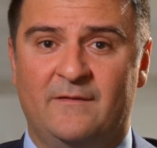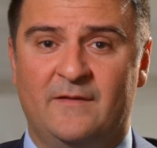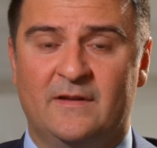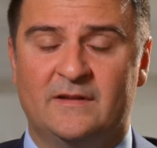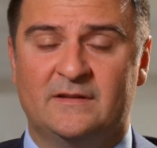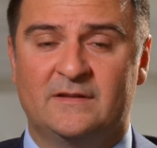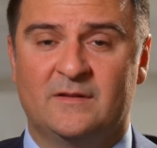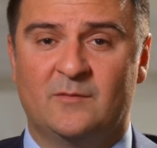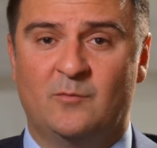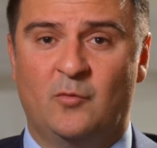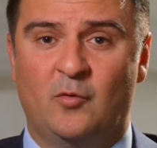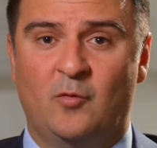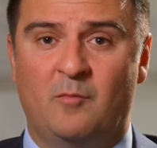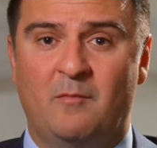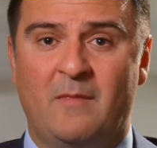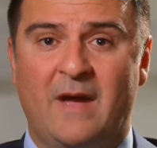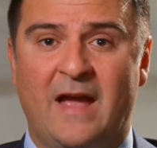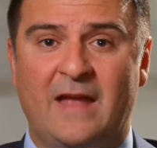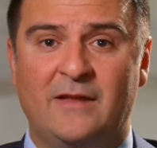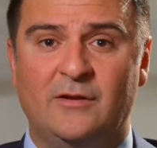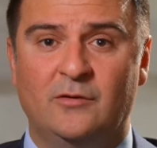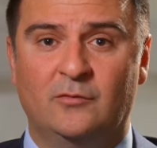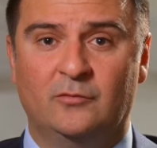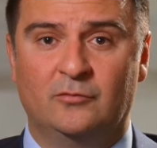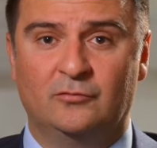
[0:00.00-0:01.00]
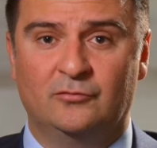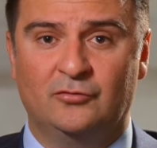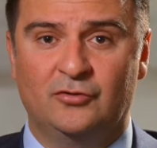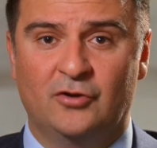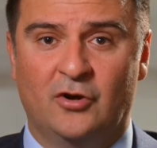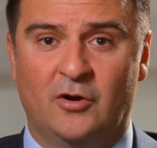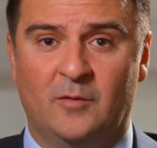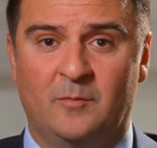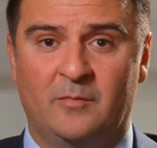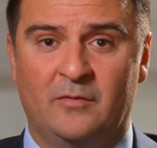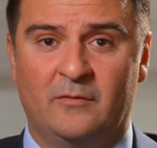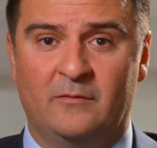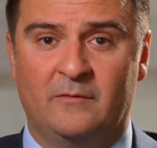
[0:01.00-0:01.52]
if it's a more manual
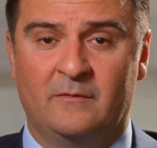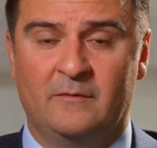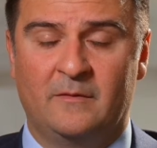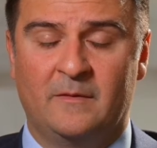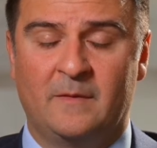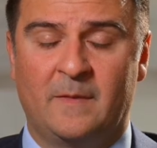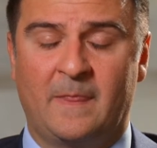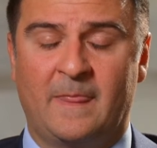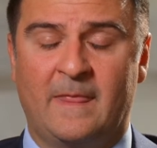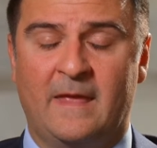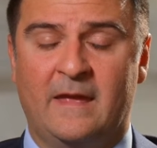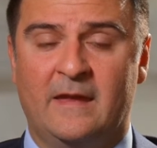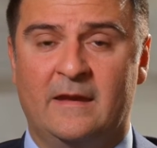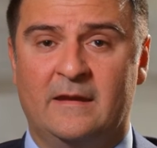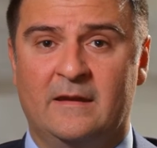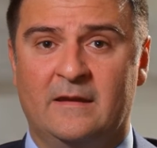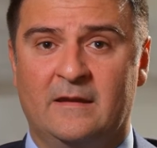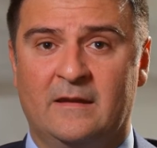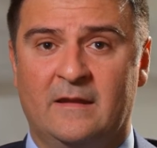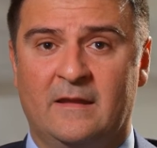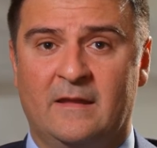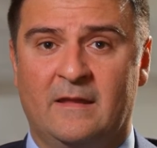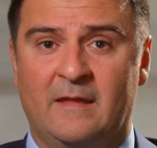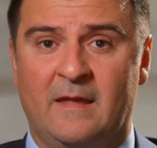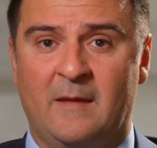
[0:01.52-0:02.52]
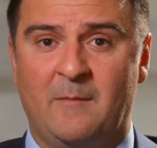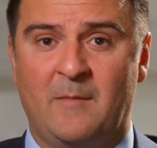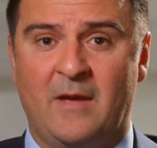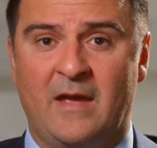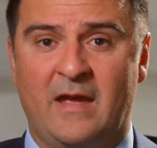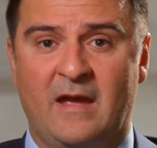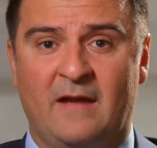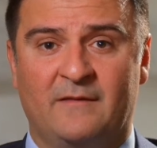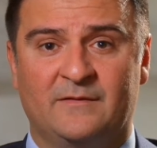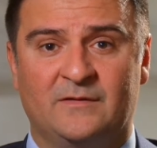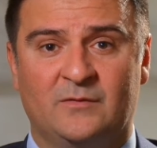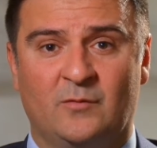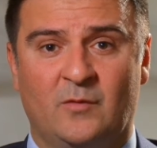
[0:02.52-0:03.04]
job, then they may
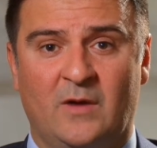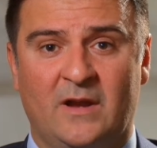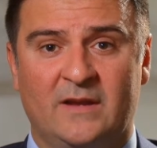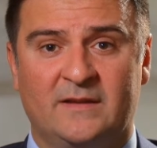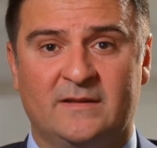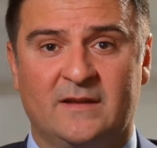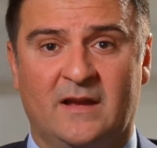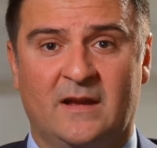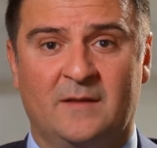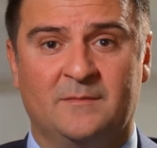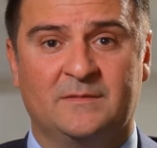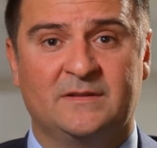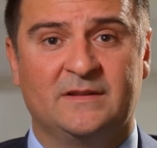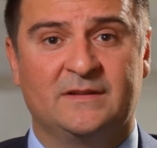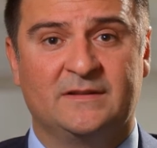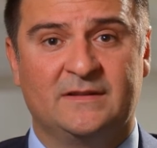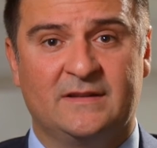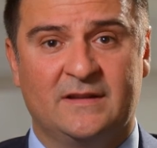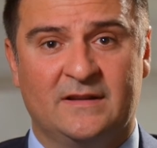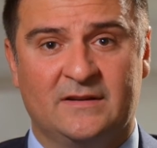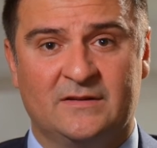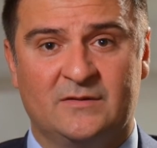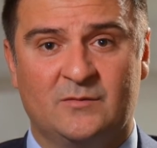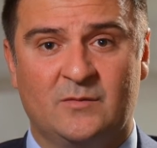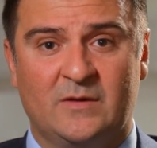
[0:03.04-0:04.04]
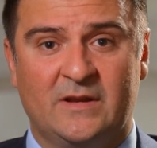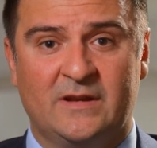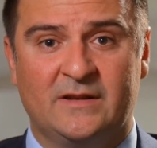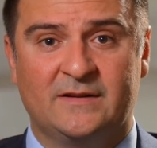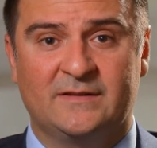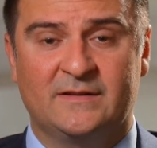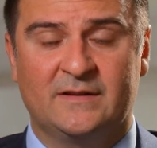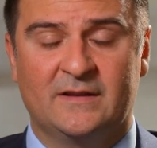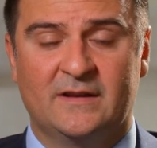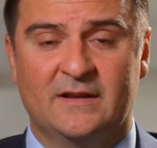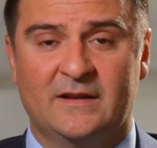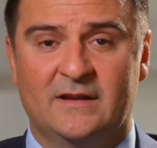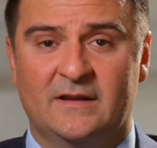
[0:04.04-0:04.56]
have to wait up to 6
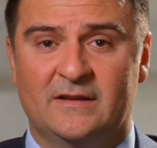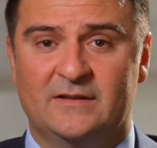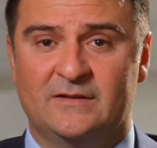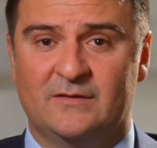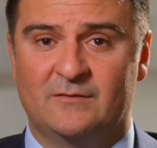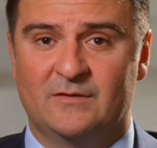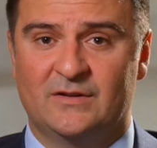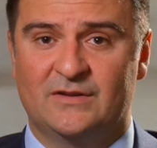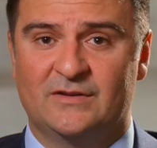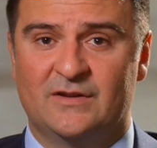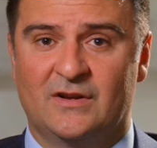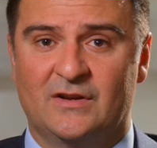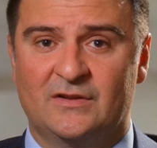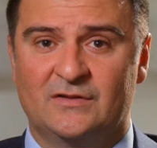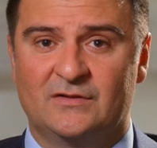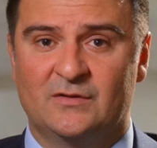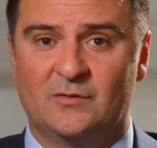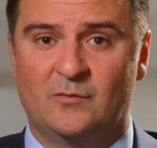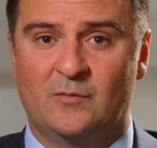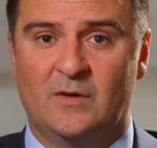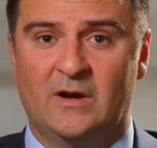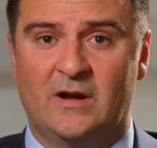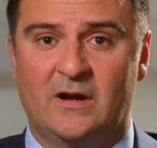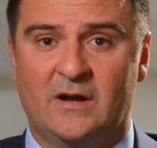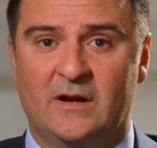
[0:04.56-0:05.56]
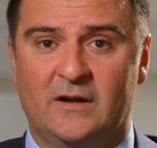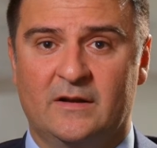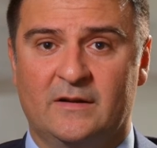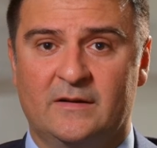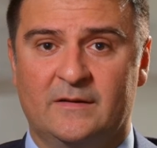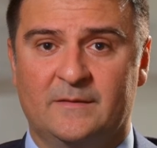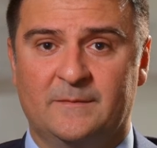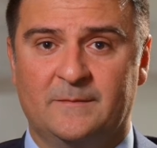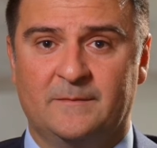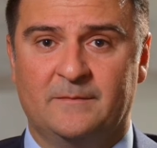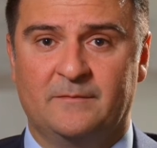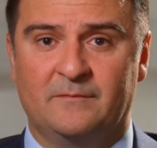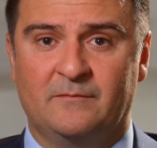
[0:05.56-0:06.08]
weeks to return to work.